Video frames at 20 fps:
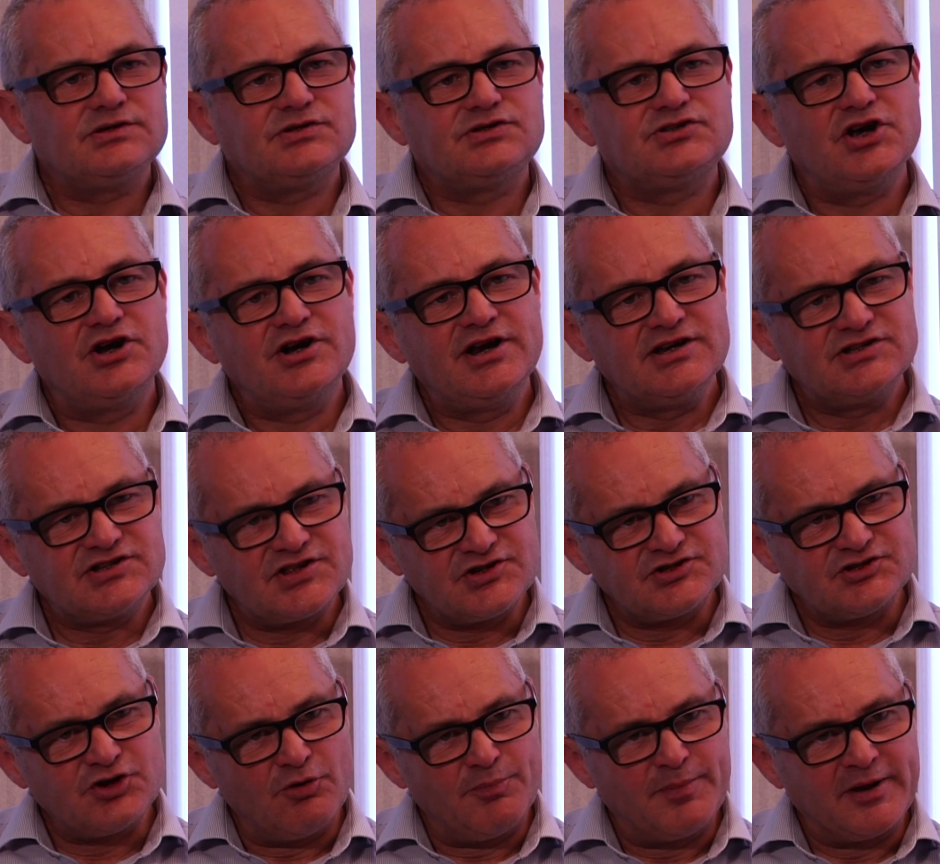Turning to the
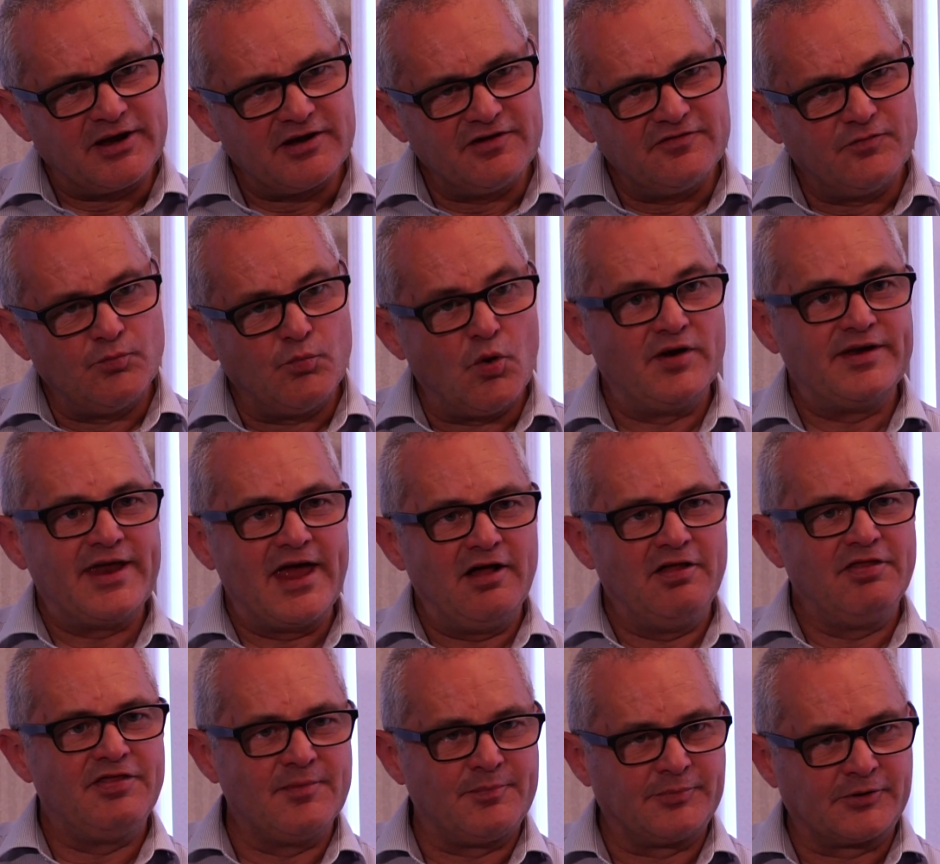topic of One
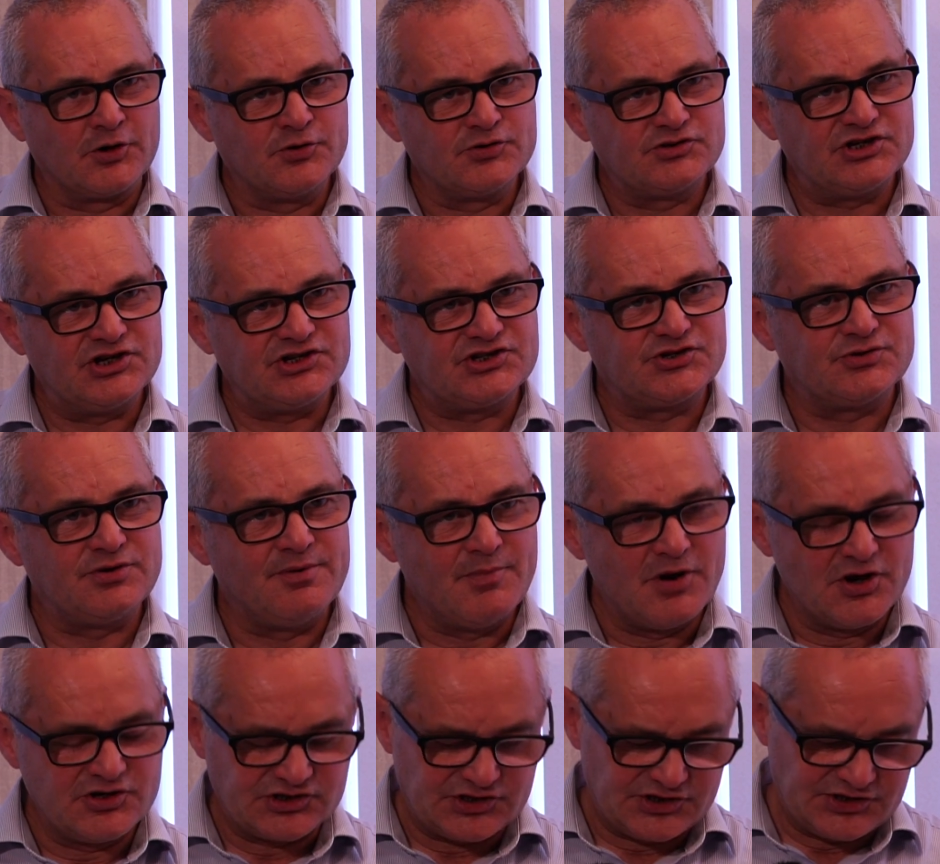Health approaches to
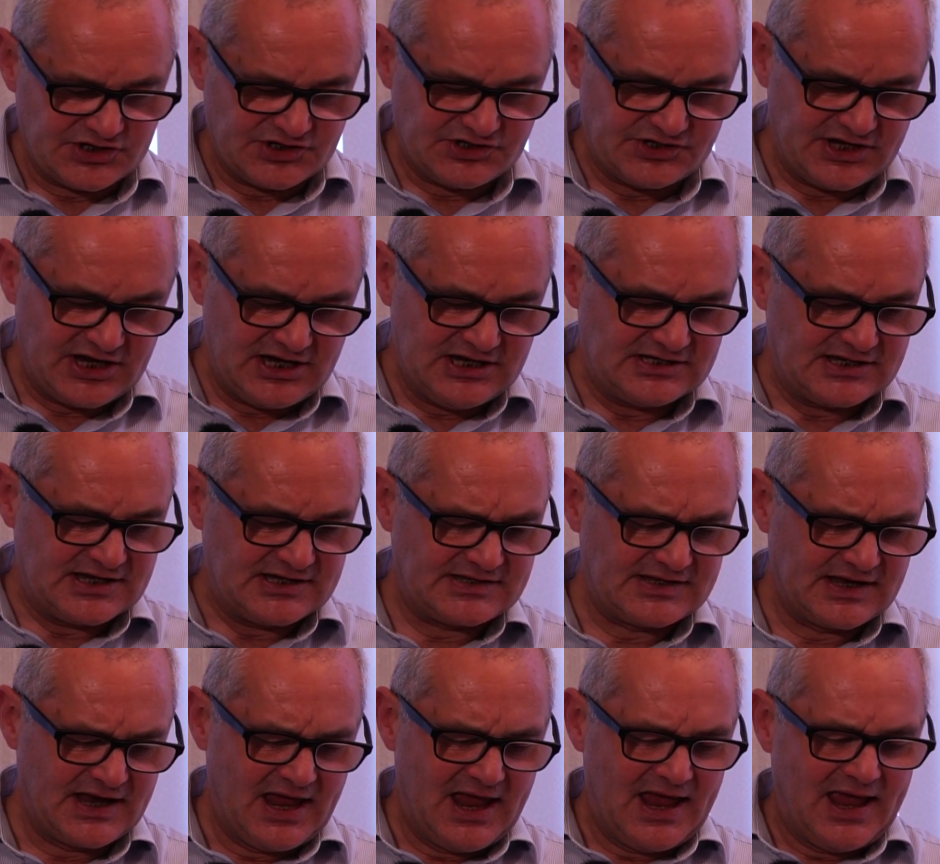emergent diseases,
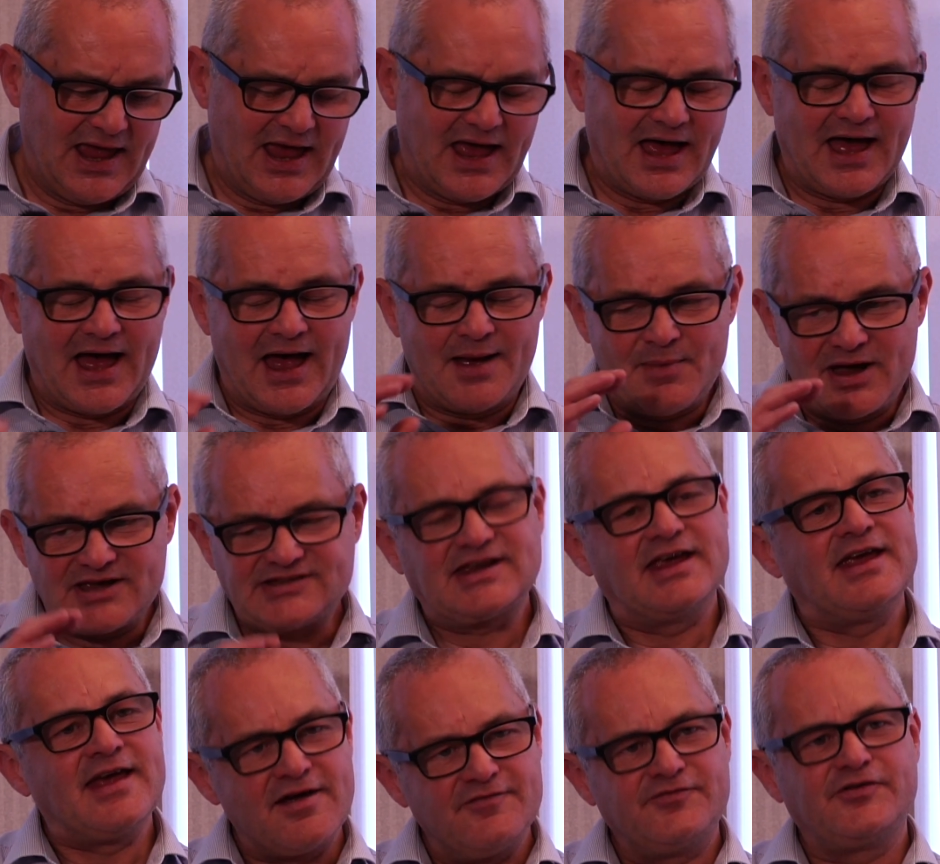I'm
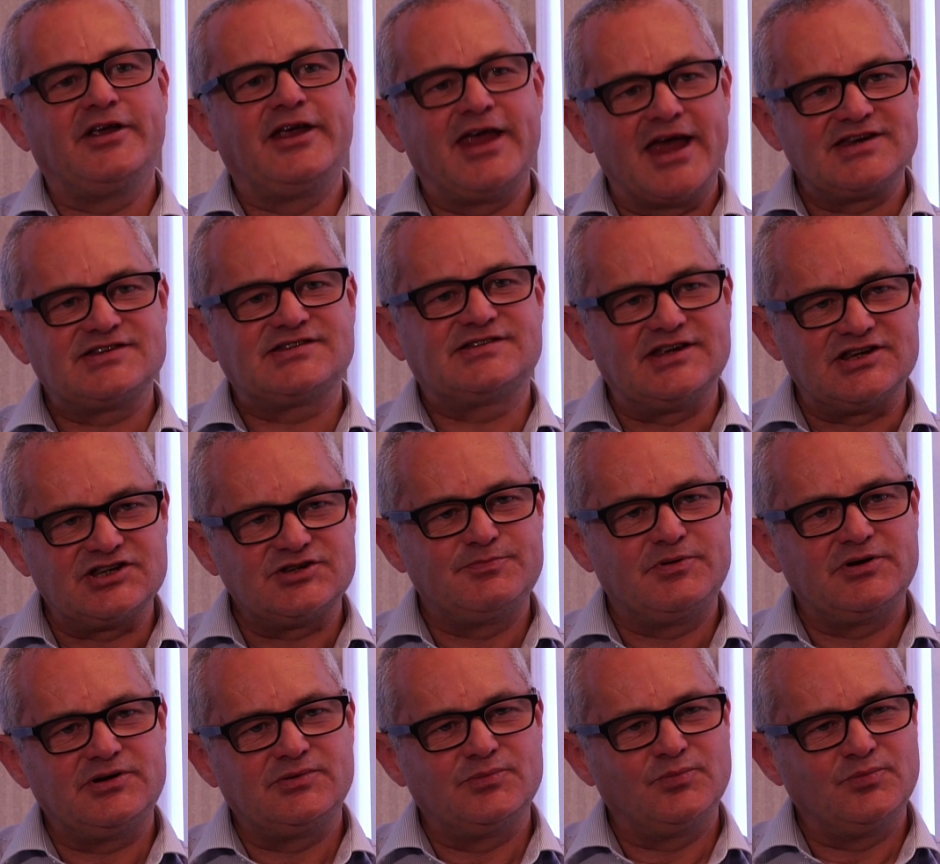asking every guest this,
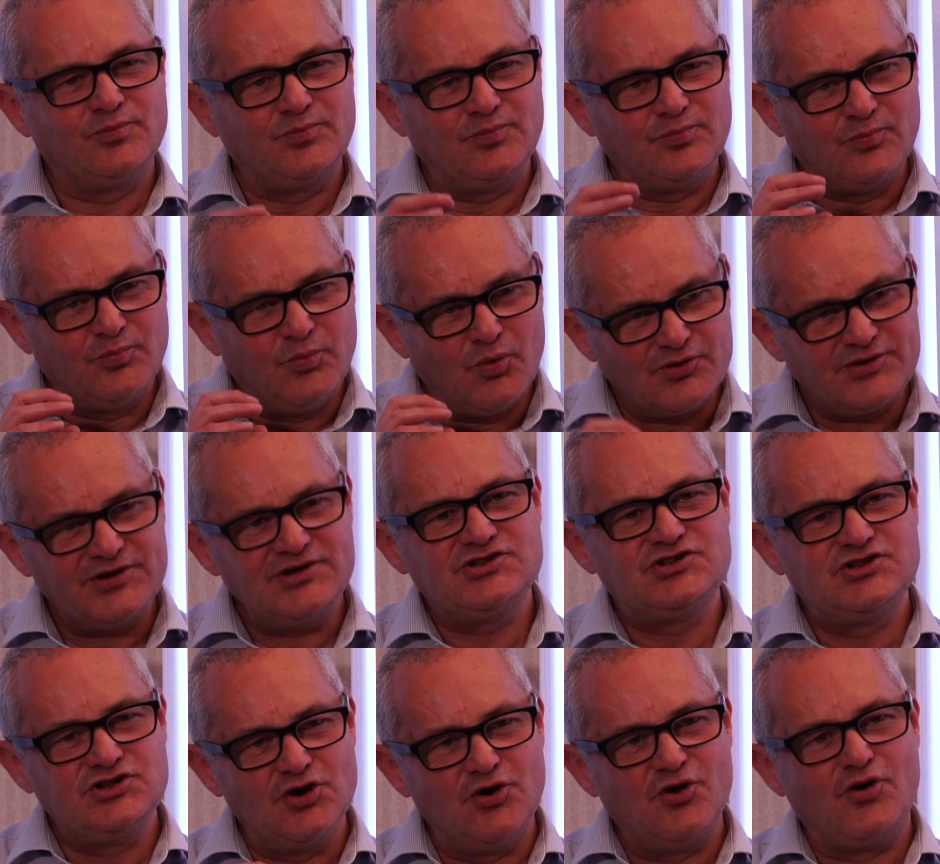but what
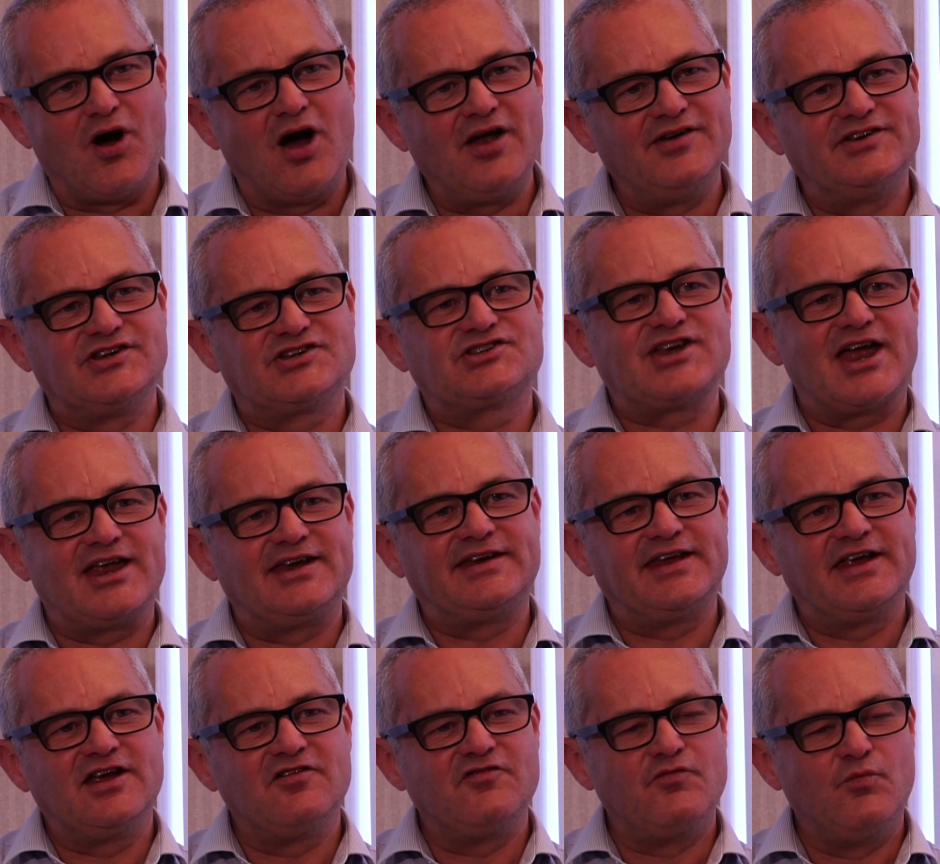is your
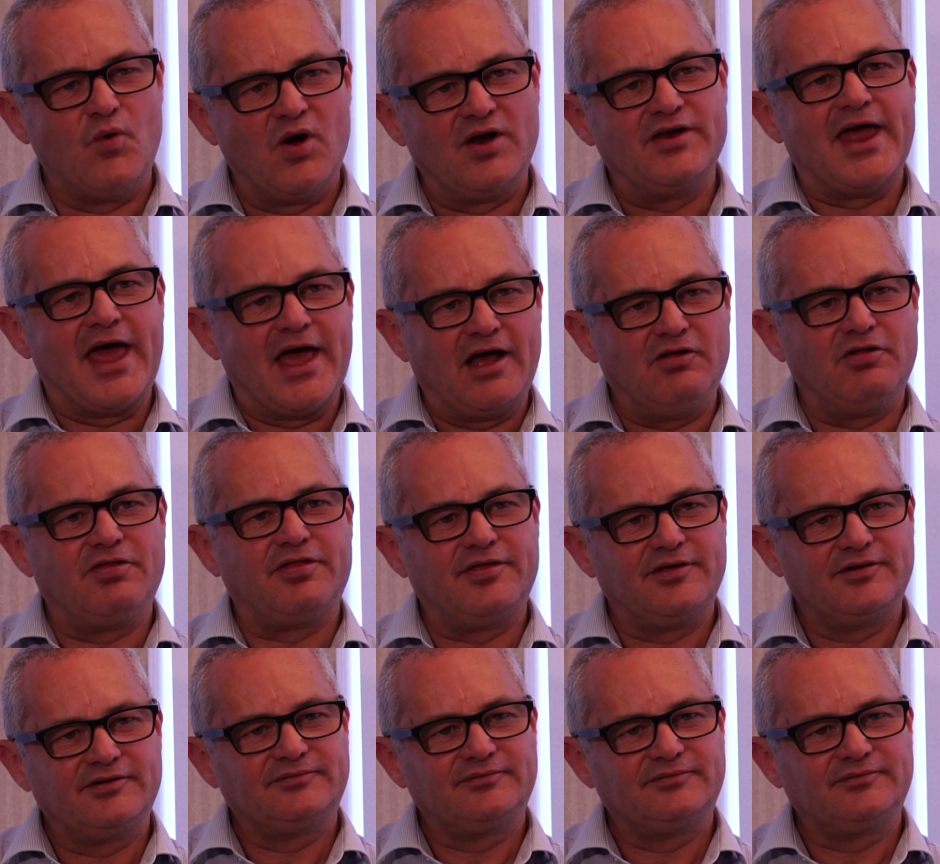understanding of One Health?